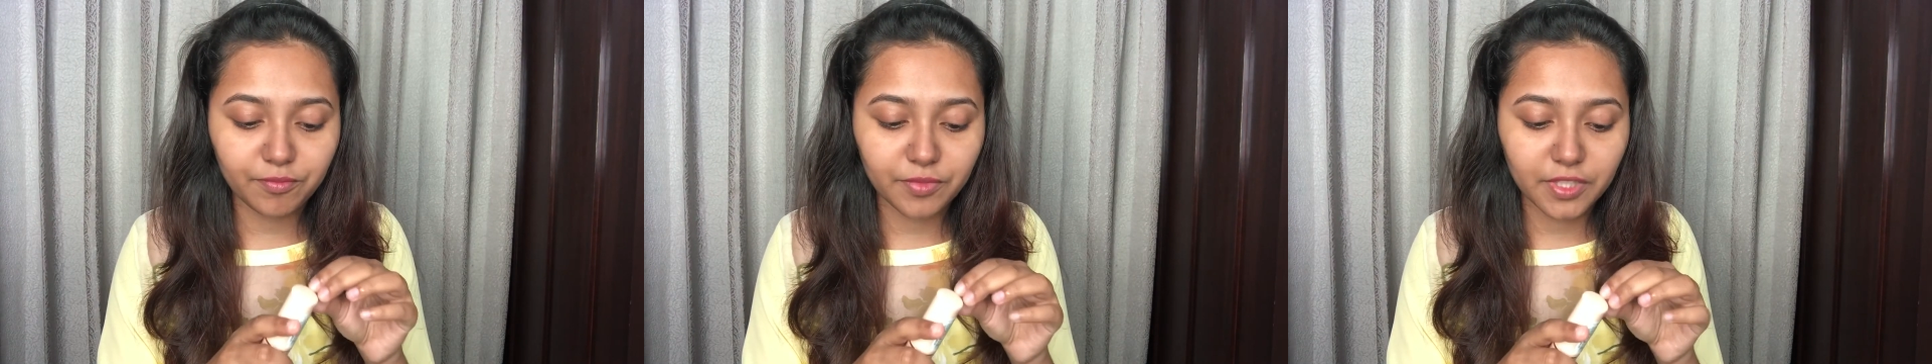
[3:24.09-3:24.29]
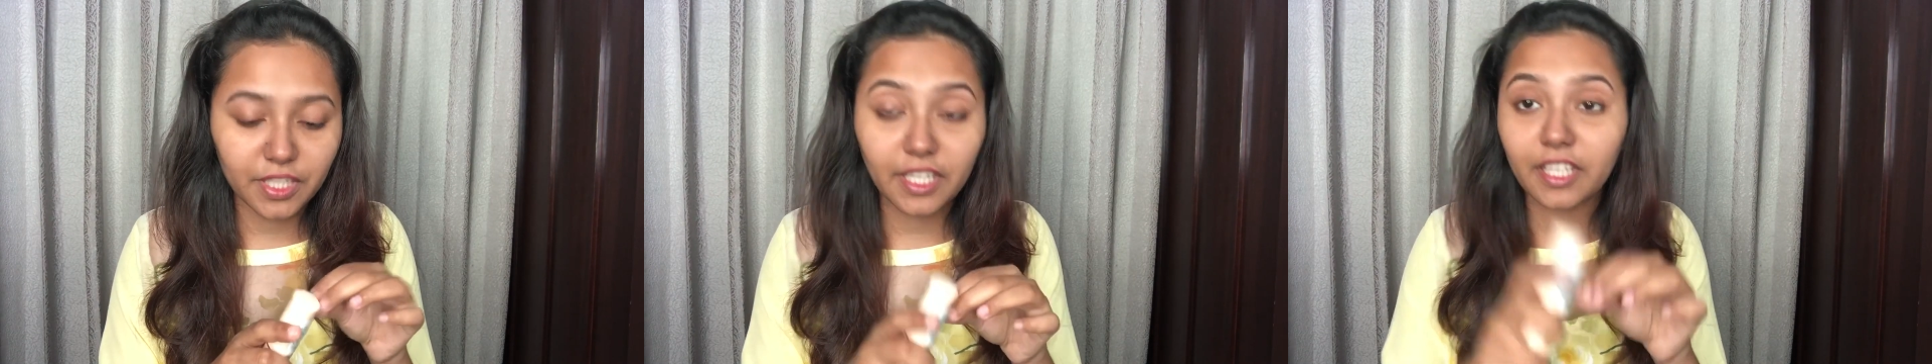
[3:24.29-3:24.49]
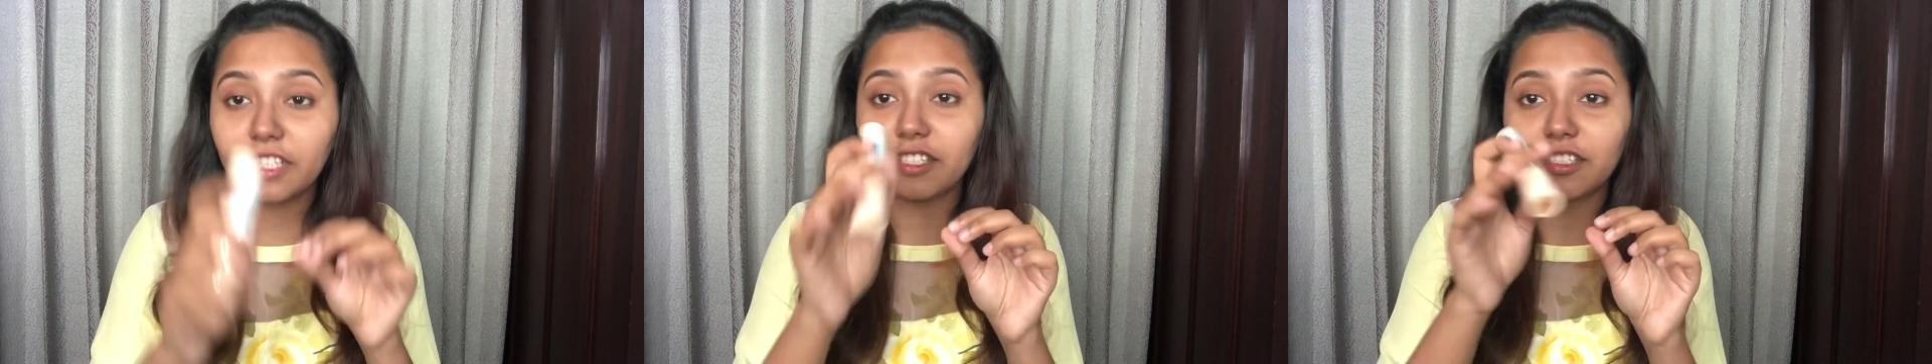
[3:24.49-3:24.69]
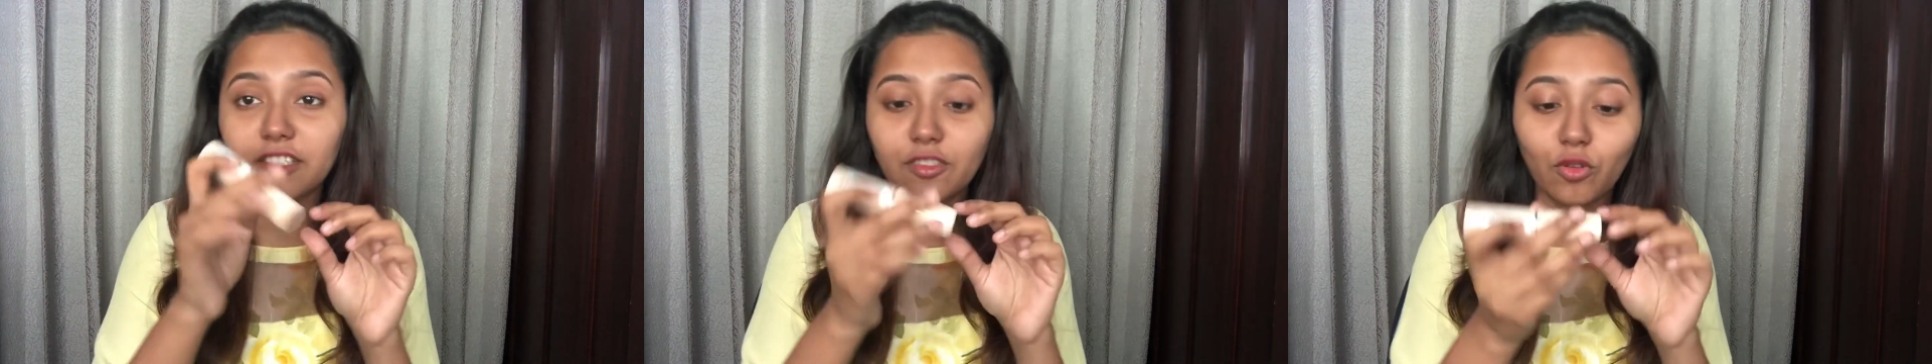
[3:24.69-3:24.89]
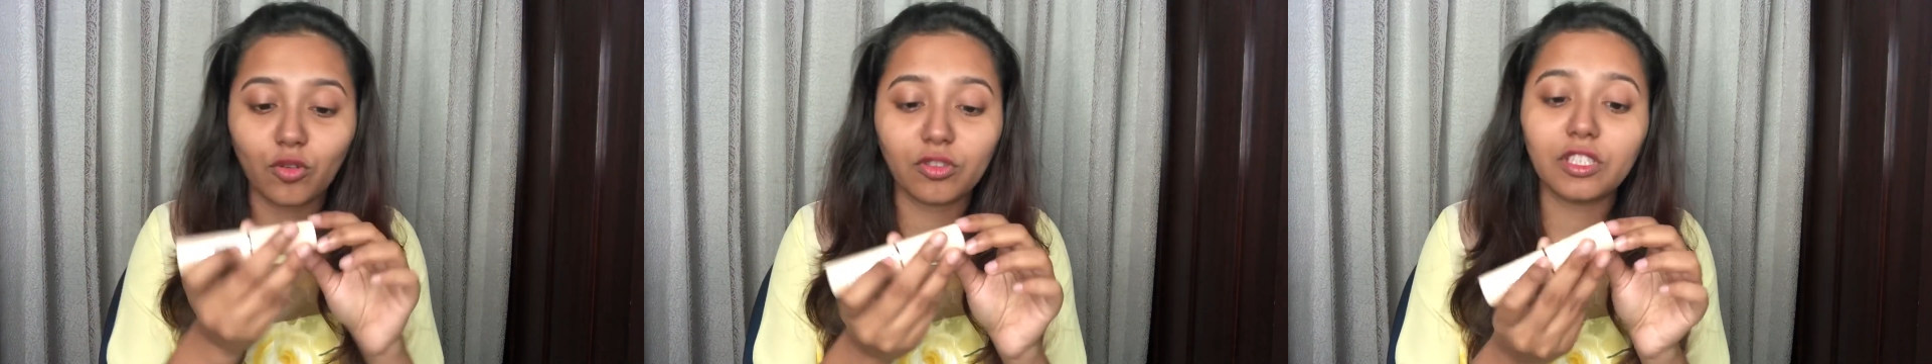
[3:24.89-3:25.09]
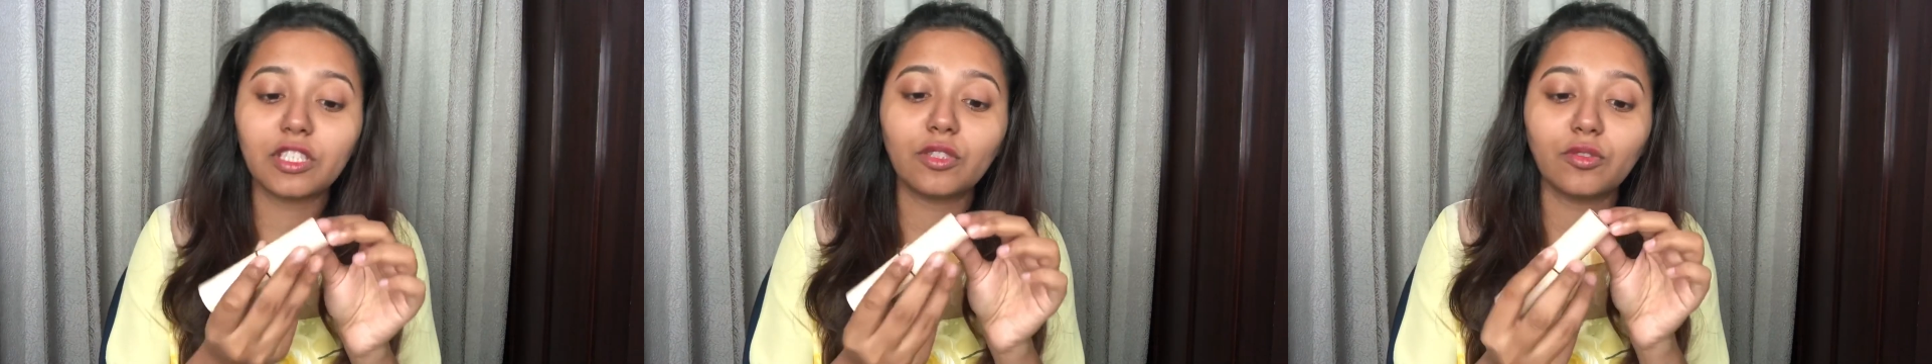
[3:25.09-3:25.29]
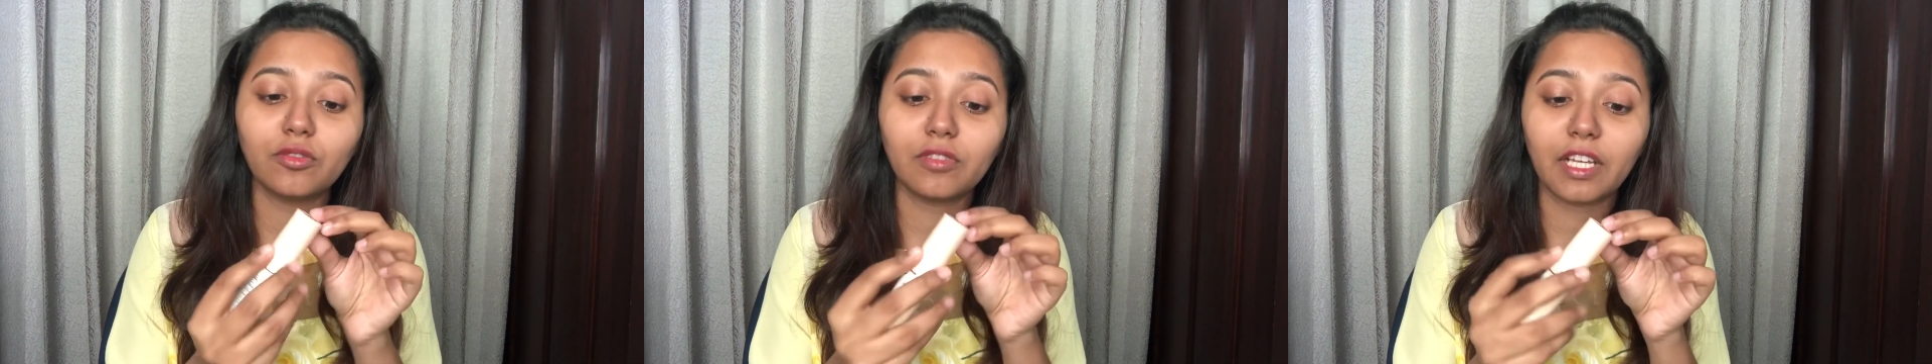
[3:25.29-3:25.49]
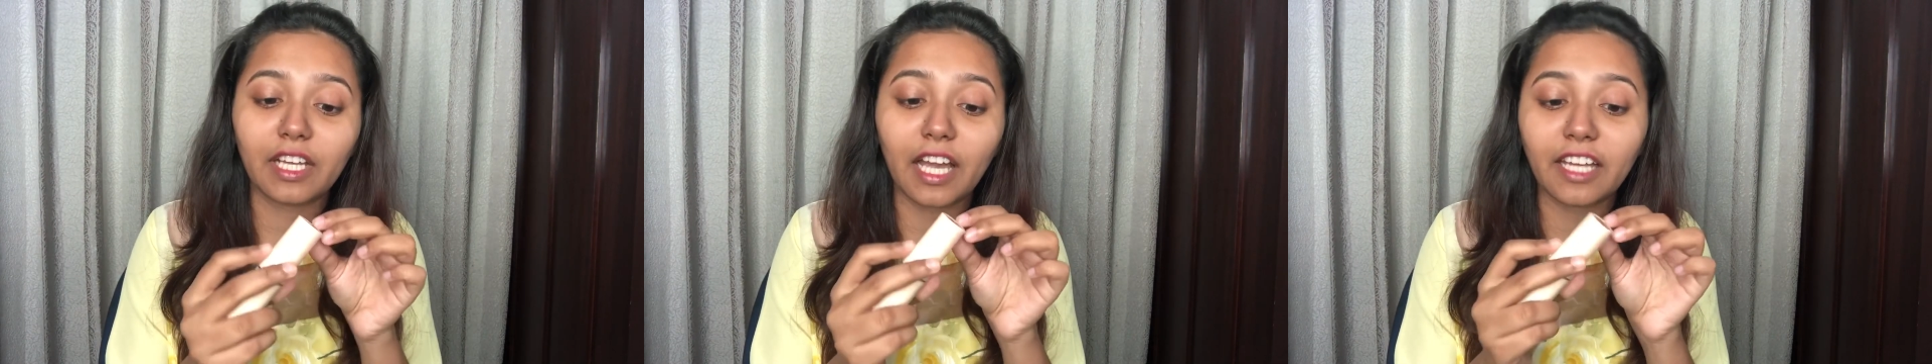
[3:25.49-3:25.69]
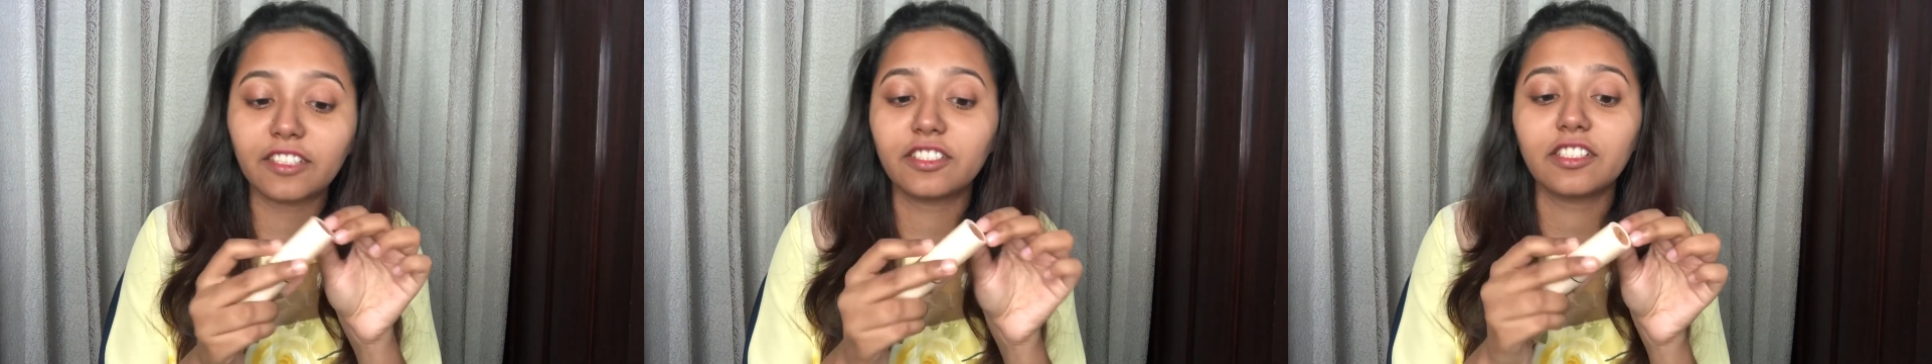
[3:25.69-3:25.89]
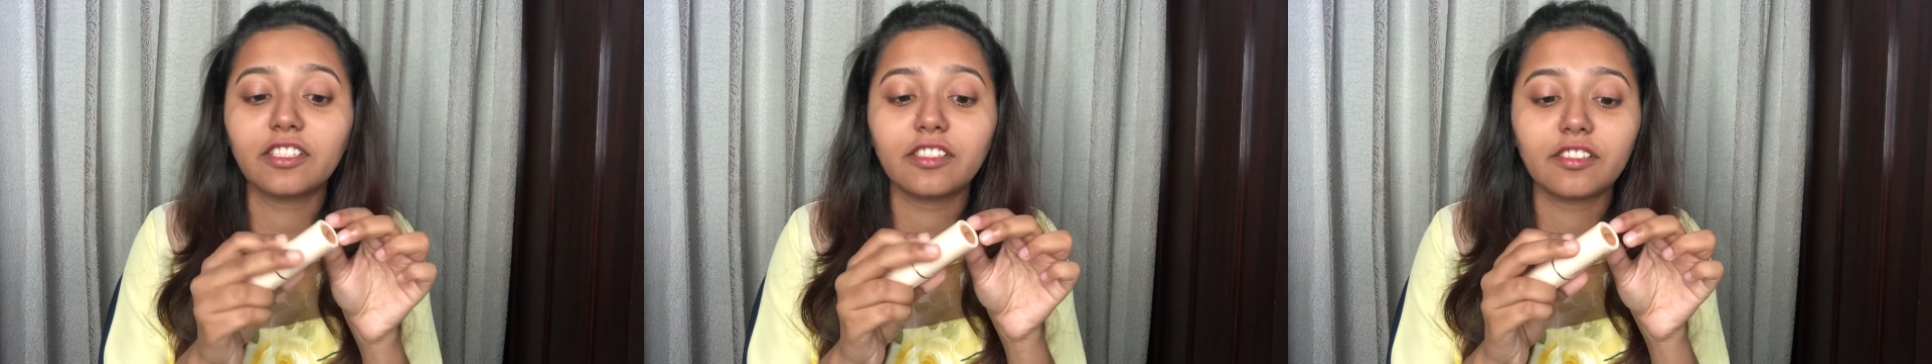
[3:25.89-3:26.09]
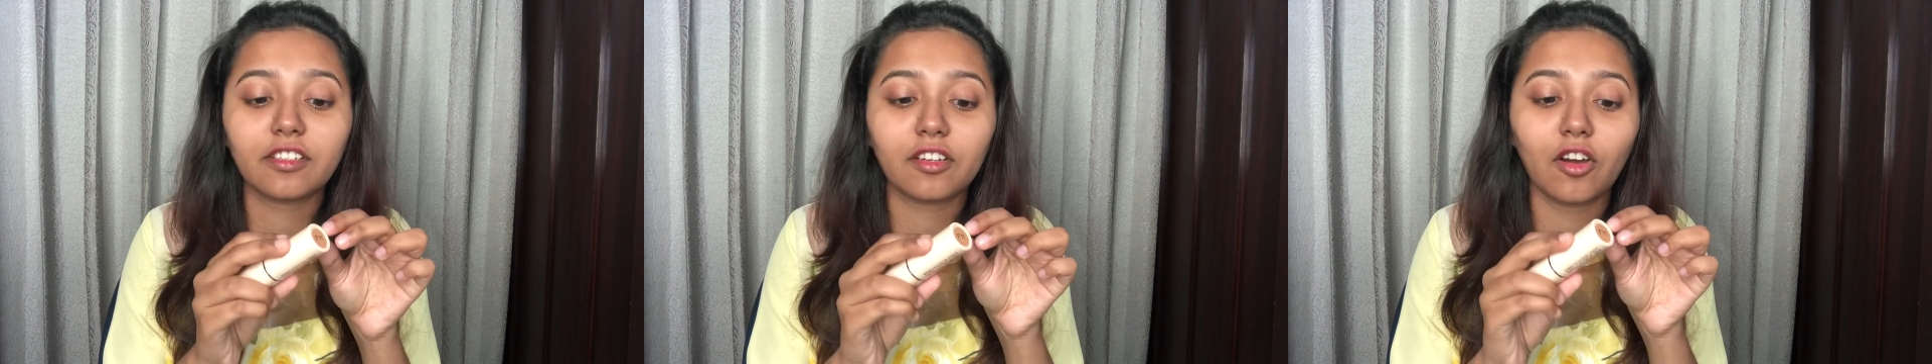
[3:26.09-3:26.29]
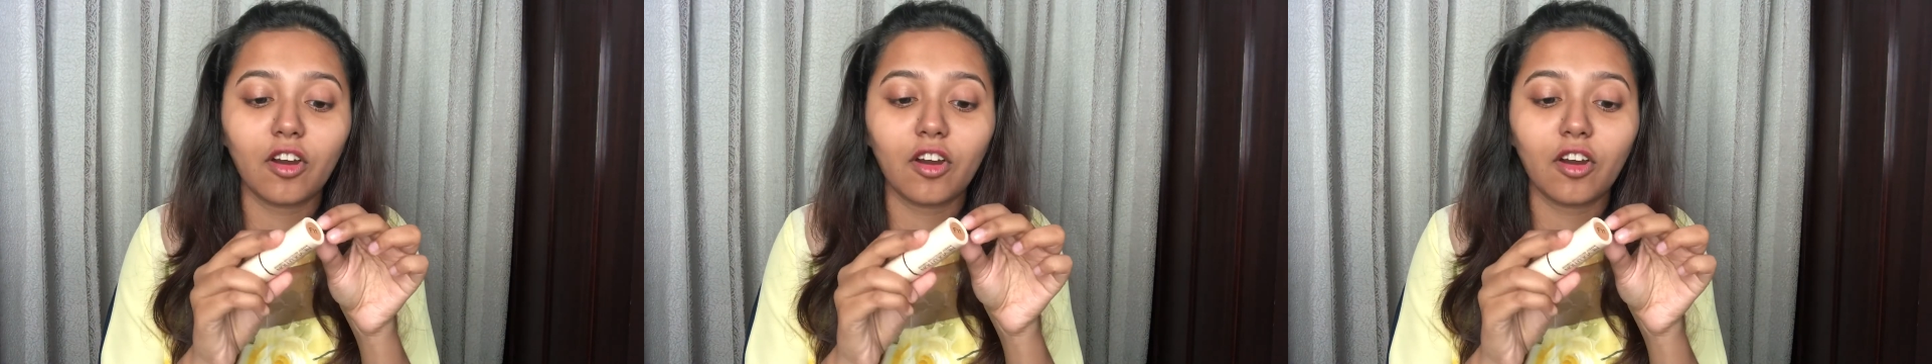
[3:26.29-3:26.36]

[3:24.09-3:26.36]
See, it's so new. Like I just